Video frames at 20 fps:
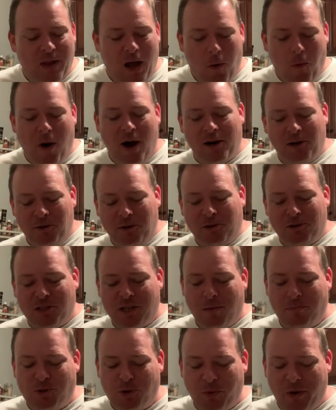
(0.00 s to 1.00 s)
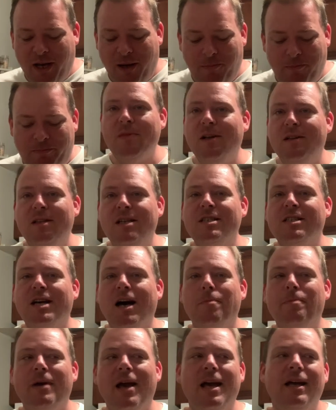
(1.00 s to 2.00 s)
I wanted a little something sweet. This
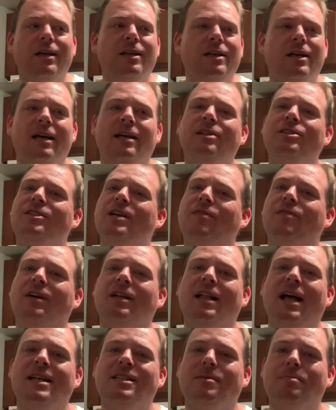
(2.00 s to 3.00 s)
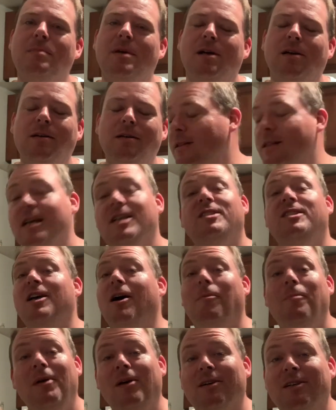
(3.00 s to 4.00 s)
cupcake, you can get yourself a glass of milk. They sell
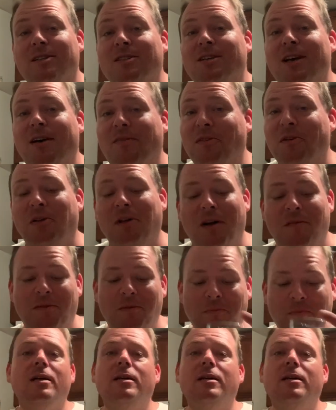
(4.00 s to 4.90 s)
milk at 7-Eleven.